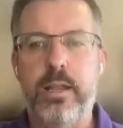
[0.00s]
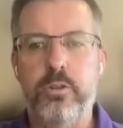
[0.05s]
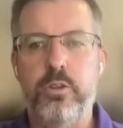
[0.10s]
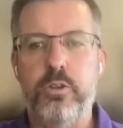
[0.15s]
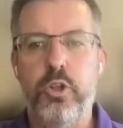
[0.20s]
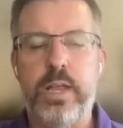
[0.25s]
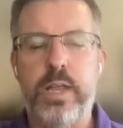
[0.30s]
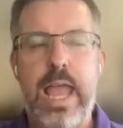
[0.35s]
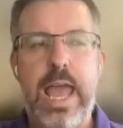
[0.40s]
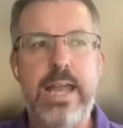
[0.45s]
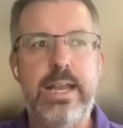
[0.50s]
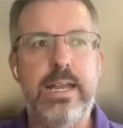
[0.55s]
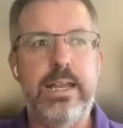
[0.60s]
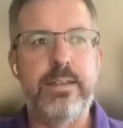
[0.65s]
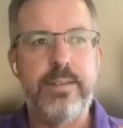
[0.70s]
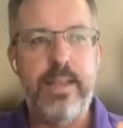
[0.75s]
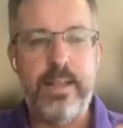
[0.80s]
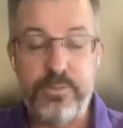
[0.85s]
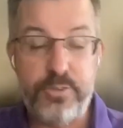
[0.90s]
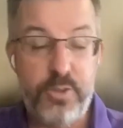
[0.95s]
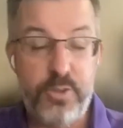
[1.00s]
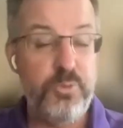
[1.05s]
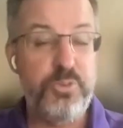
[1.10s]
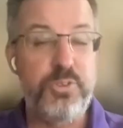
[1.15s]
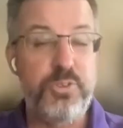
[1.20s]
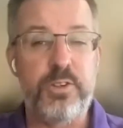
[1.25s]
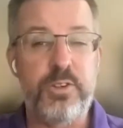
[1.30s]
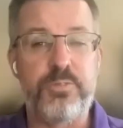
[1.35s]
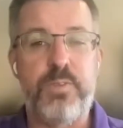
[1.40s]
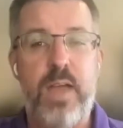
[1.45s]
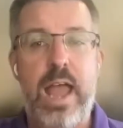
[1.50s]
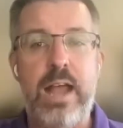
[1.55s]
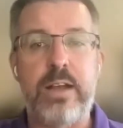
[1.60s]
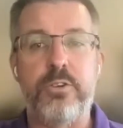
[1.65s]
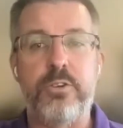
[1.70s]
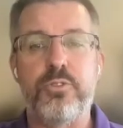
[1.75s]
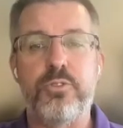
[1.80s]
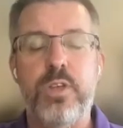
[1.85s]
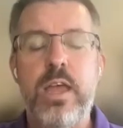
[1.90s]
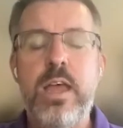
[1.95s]
look at it. And takes those 6
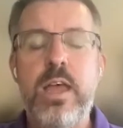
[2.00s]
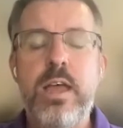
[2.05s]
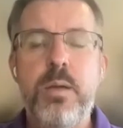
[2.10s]
factors,